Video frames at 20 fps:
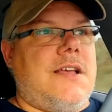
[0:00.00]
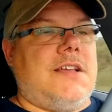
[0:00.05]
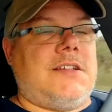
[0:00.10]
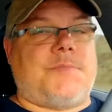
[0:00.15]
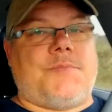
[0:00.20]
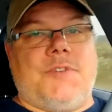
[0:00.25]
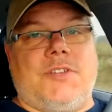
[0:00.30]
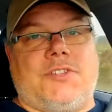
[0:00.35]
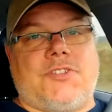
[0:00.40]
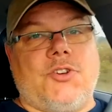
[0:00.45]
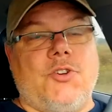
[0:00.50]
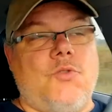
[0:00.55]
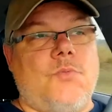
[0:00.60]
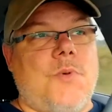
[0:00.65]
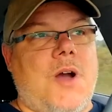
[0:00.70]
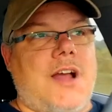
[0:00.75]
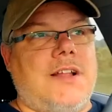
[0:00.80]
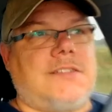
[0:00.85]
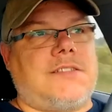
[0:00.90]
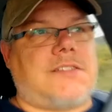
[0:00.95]
It's been two
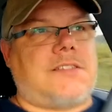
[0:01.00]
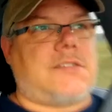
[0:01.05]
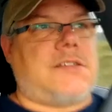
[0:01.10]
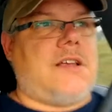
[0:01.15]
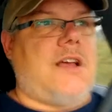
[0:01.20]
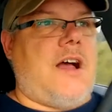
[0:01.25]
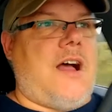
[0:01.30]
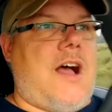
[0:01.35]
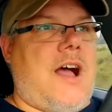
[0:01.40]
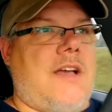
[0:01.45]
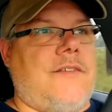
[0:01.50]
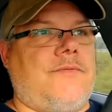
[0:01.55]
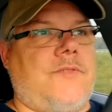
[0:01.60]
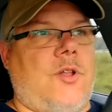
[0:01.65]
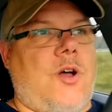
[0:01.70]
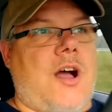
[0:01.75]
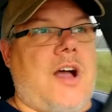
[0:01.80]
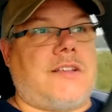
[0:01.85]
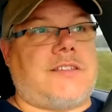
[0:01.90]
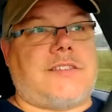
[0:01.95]
months. I've
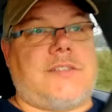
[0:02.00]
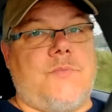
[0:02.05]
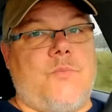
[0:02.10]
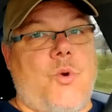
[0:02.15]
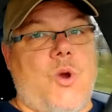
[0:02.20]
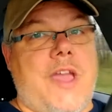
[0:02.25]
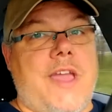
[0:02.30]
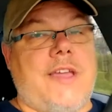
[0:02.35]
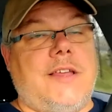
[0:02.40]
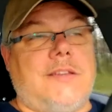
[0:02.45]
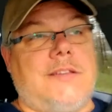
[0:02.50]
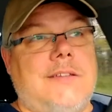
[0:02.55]
lost some weight.